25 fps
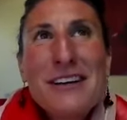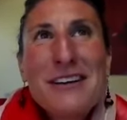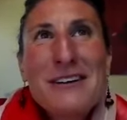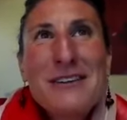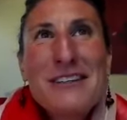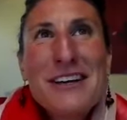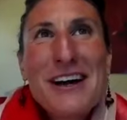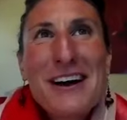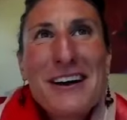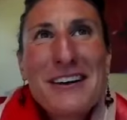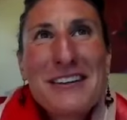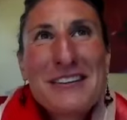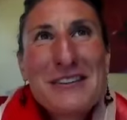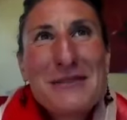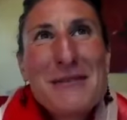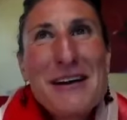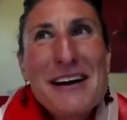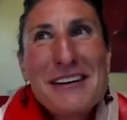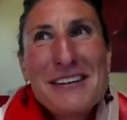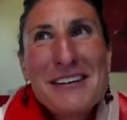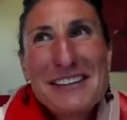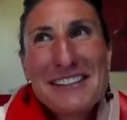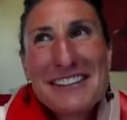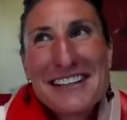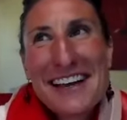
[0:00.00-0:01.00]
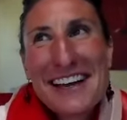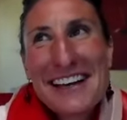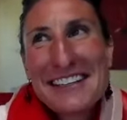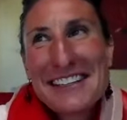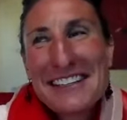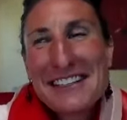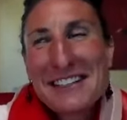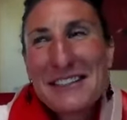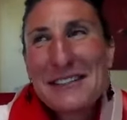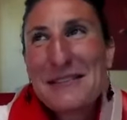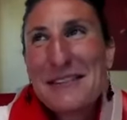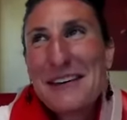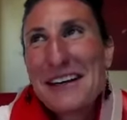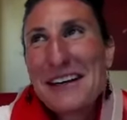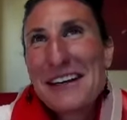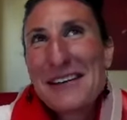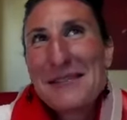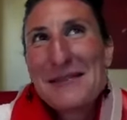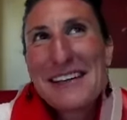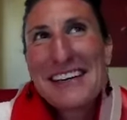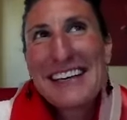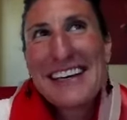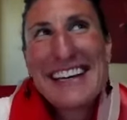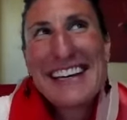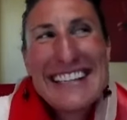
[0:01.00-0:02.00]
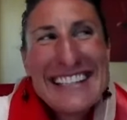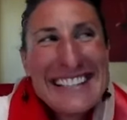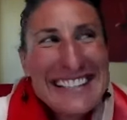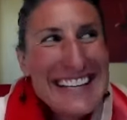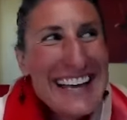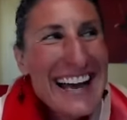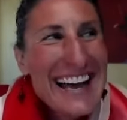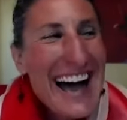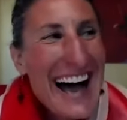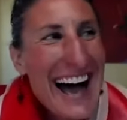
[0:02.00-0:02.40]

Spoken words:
you talked about signs, it's funny because